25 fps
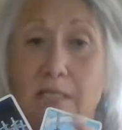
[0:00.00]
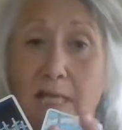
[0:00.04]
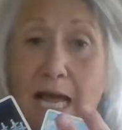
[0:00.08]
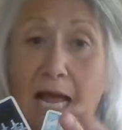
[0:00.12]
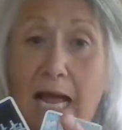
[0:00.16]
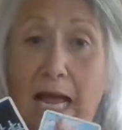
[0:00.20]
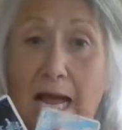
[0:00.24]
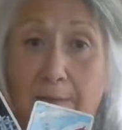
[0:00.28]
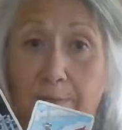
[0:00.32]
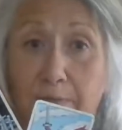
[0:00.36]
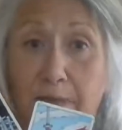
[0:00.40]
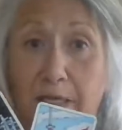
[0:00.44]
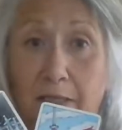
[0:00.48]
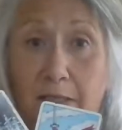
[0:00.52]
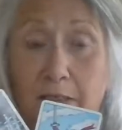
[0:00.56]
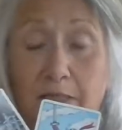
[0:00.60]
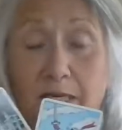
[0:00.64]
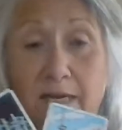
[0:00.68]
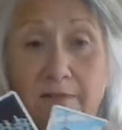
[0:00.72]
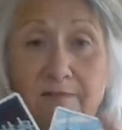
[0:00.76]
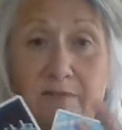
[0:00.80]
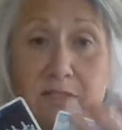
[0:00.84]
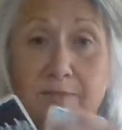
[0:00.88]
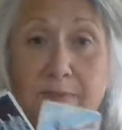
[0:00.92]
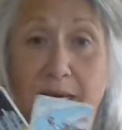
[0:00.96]
happening.
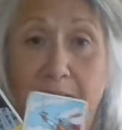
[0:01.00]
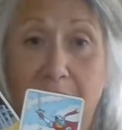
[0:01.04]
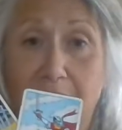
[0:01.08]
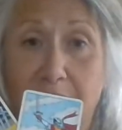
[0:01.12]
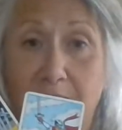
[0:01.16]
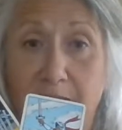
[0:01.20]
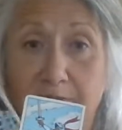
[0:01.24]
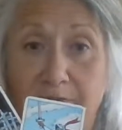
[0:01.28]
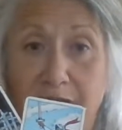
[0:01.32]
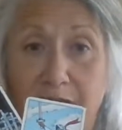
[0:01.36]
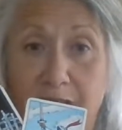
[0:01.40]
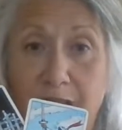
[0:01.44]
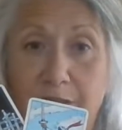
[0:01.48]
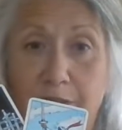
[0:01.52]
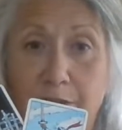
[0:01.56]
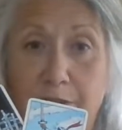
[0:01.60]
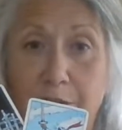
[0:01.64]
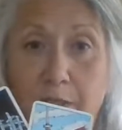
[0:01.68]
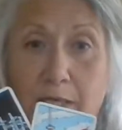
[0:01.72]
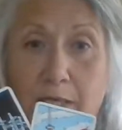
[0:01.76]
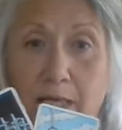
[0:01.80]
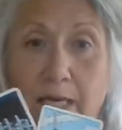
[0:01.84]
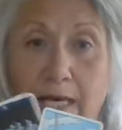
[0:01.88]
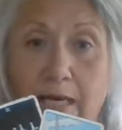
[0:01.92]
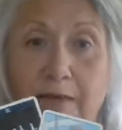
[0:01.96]
You have some activity in
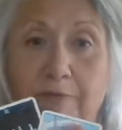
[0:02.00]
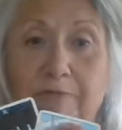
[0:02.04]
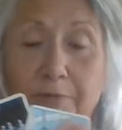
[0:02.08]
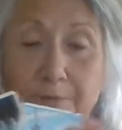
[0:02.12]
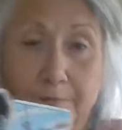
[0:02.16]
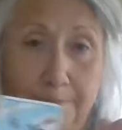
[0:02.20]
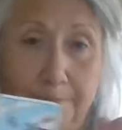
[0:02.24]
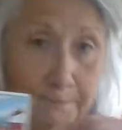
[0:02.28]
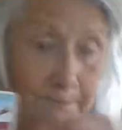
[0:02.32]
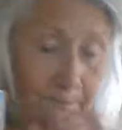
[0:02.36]
your life.